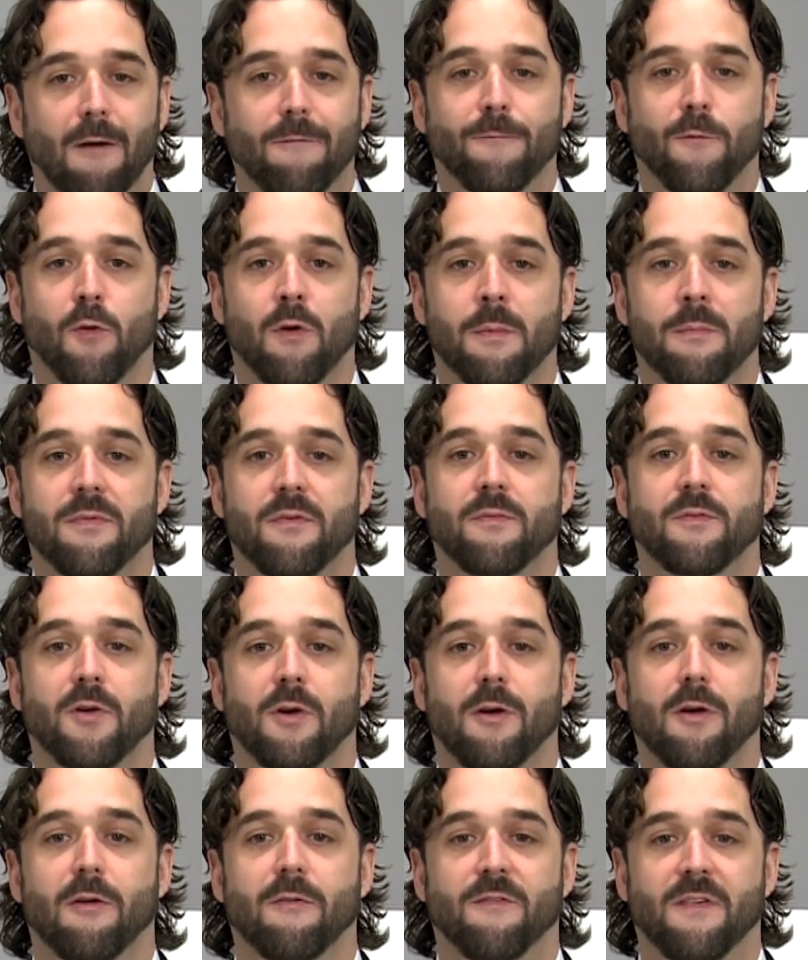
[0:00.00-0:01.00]
forms of
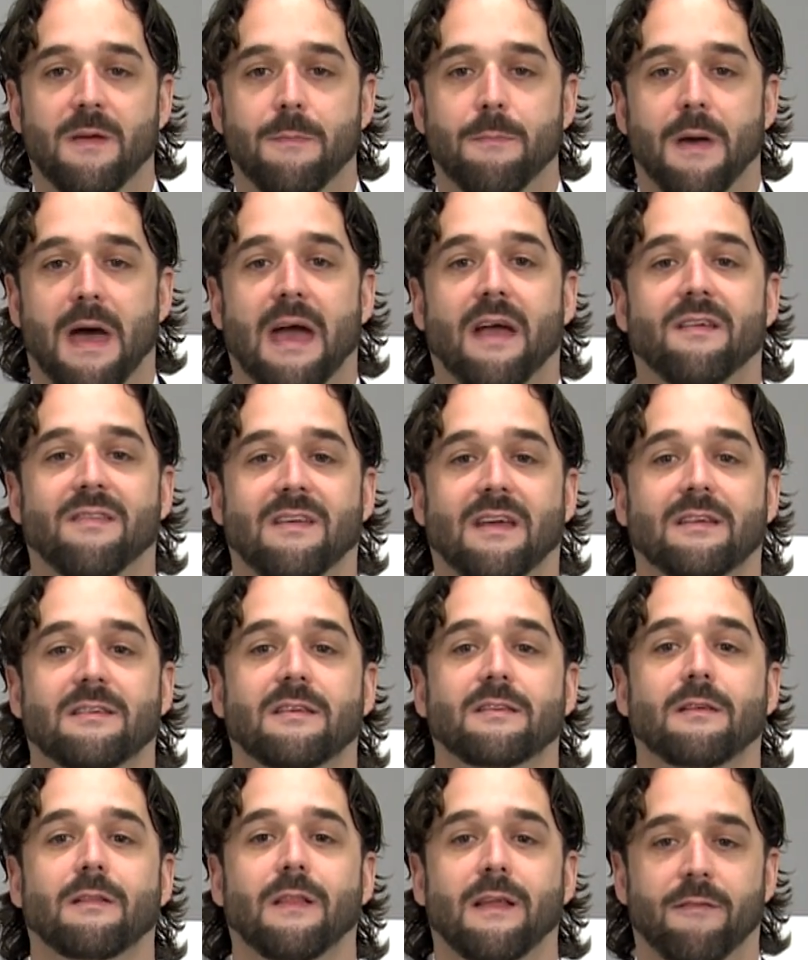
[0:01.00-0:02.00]
neurofeedback seek to
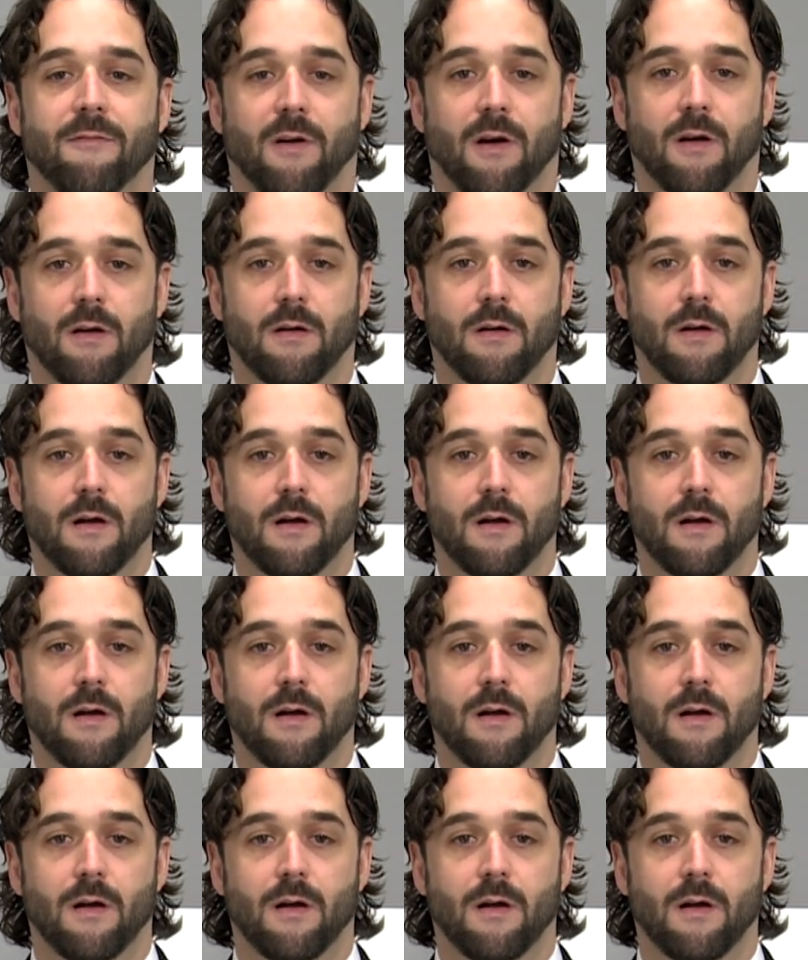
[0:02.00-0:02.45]
deliver.